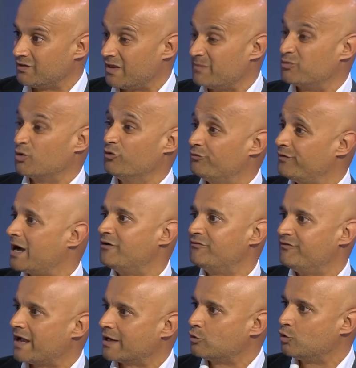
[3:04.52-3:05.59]
They brought Wout
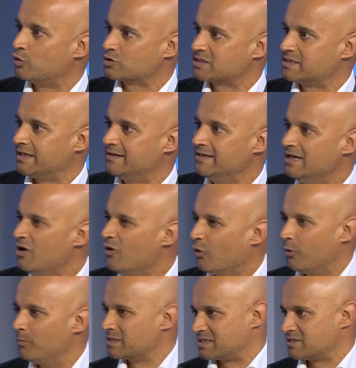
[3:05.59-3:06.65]
Weghorst in
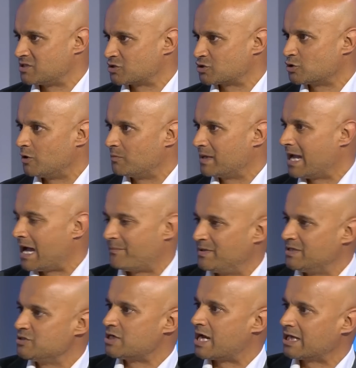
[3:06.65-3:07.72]
almost as a stopgap
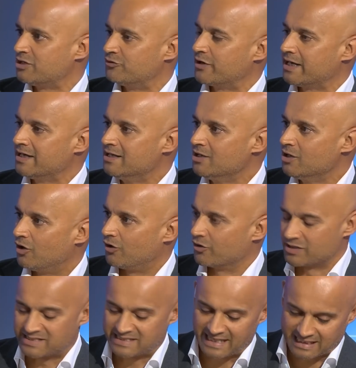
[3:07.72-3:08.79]
in January on
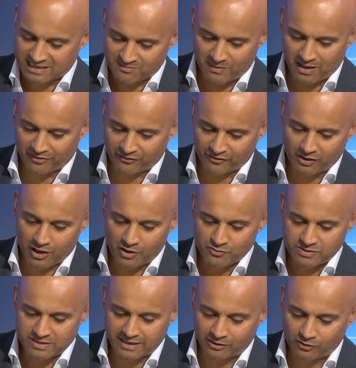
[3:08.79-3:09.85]
a 6-month
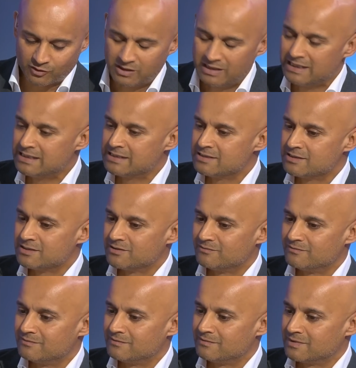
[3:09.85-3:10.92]
loan deal.
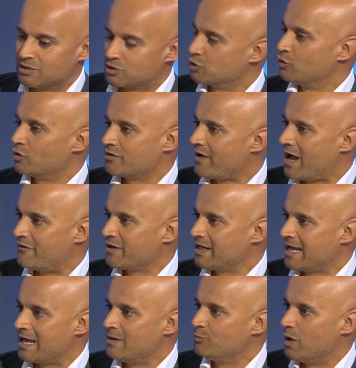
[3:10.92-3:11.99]
The talk of Harry
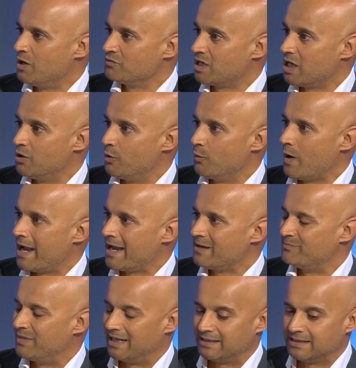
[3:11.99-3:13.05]
Kane won't go away,
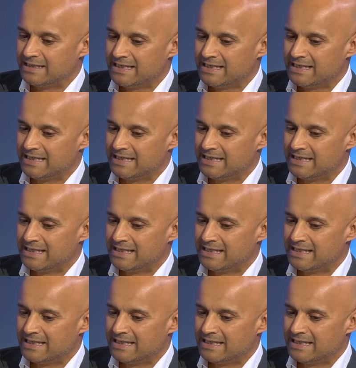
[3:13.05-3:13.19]
but